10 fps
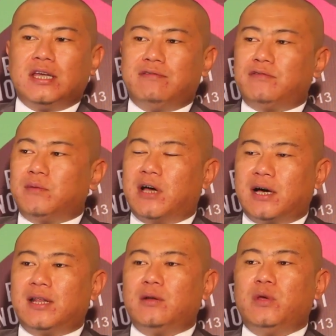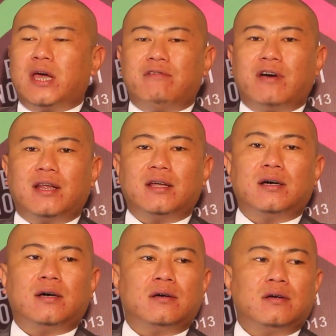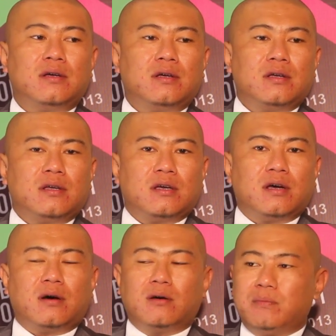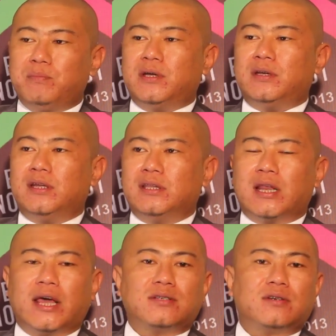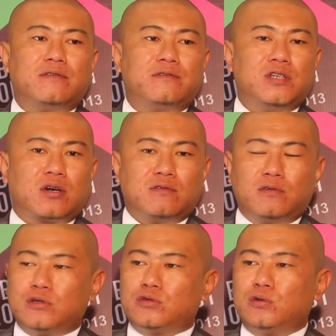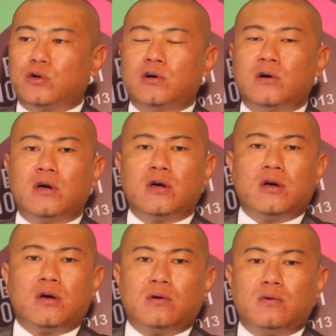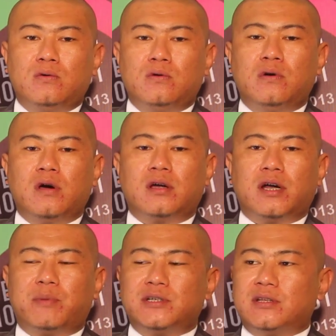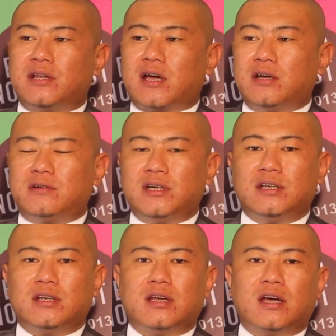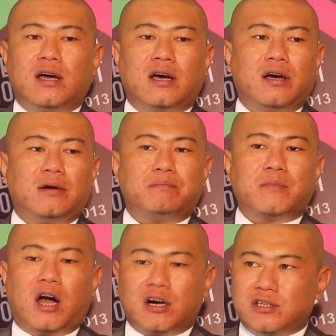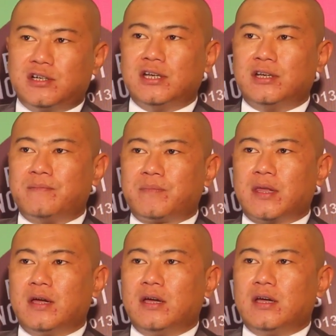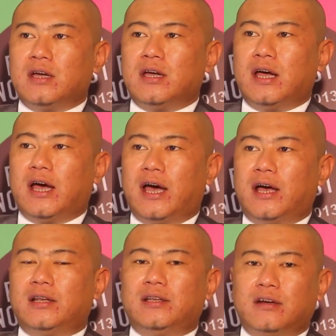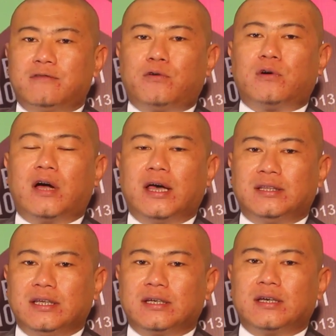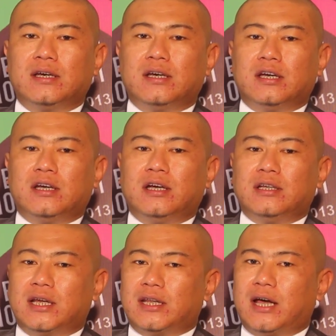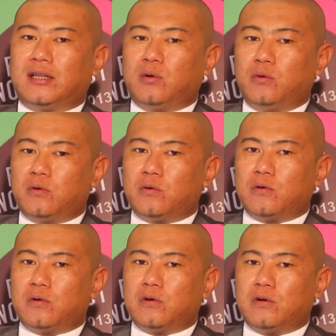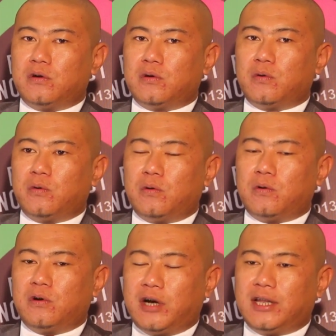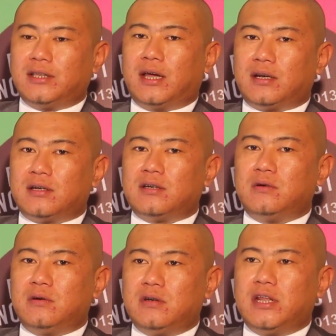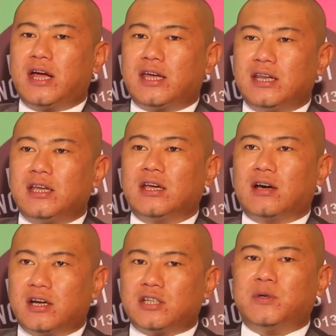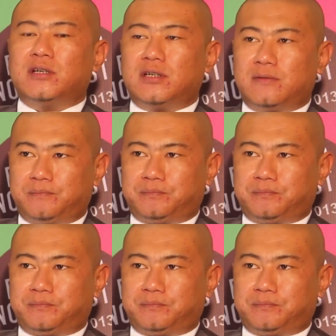Even from Nagaland, we have had a, a Olympian in the likes of Chikravulu Suro, who represented the country in uh, archery. And therefore, I think that at the rate that they are getting encouragement